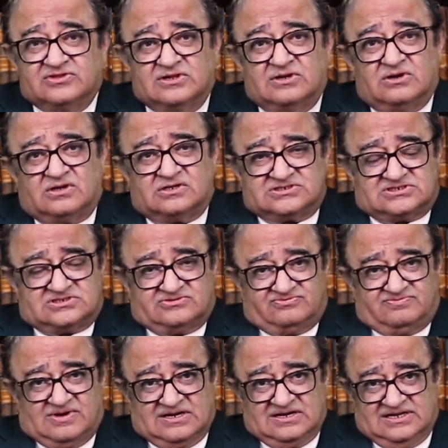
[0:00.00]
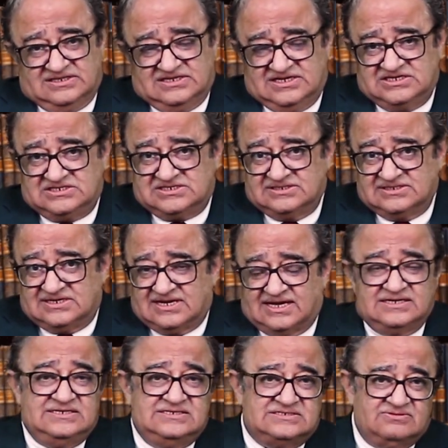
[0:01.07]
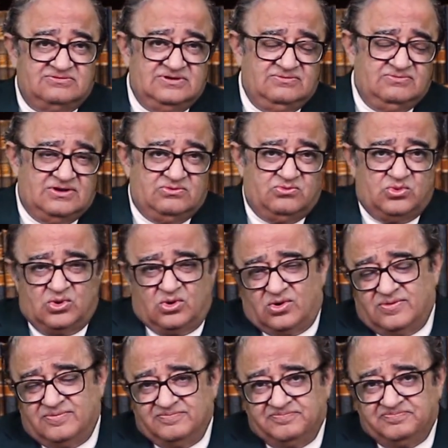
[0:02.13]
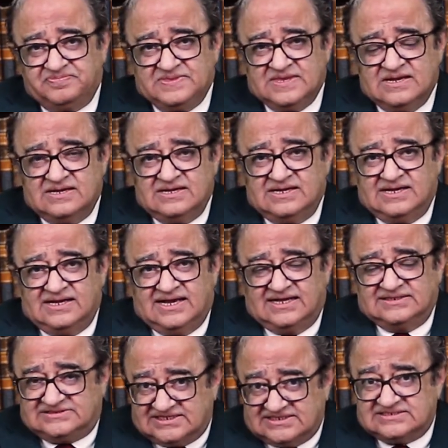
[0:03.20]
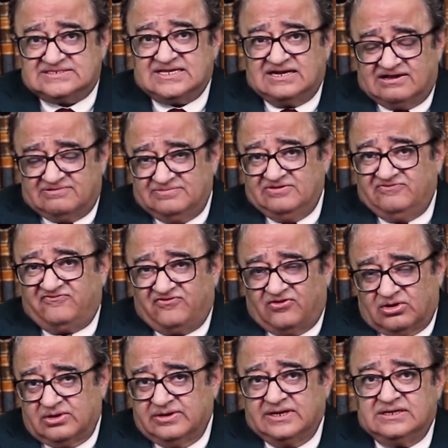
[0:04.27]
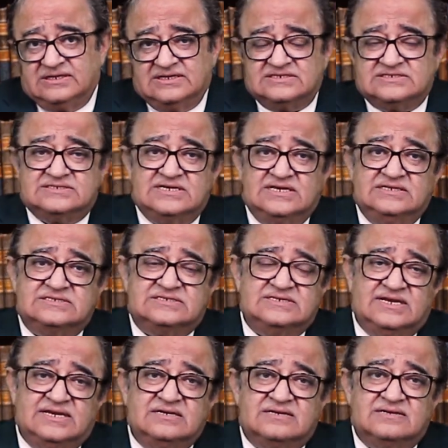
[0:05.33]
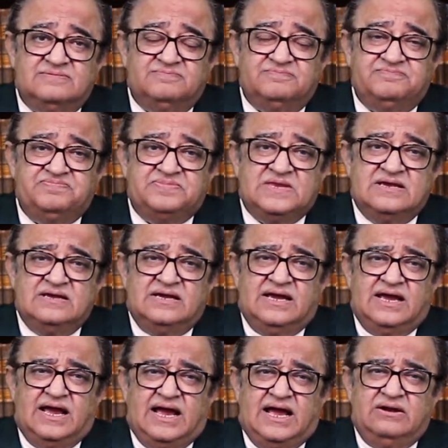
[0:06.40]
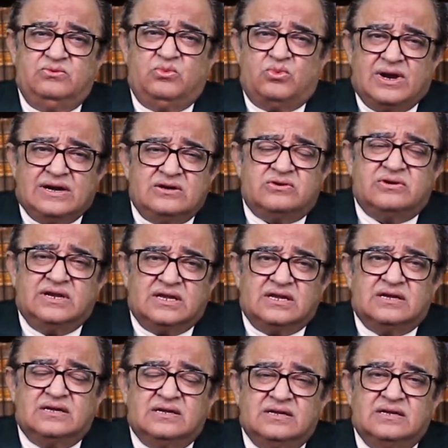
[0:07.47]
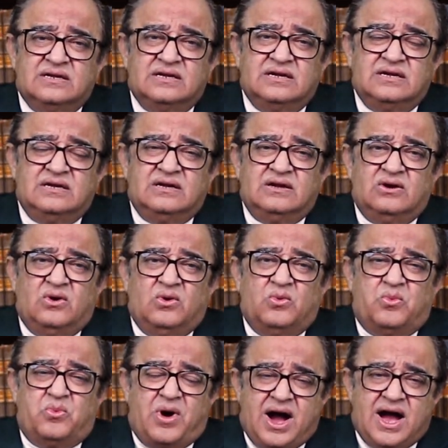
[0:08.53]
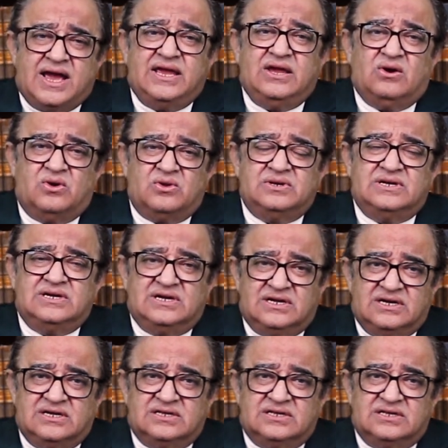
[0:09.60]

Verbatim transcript: for the loss of Bangladesh in the 1971 war. And since then, I've been following this incident and wondering why on